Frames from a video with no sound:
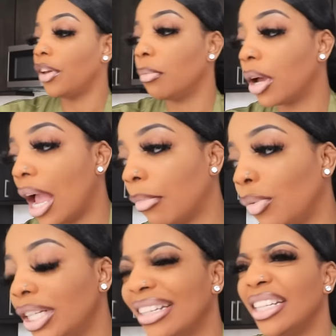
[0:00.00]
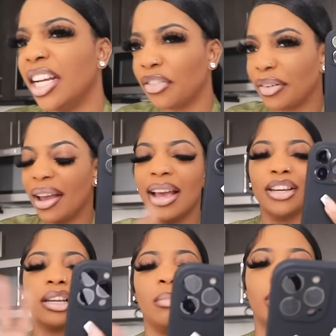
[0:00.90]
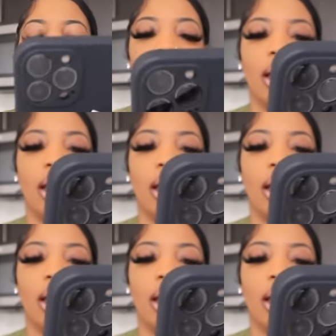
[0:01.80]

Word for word: film camera, which is different. So I'm gonna show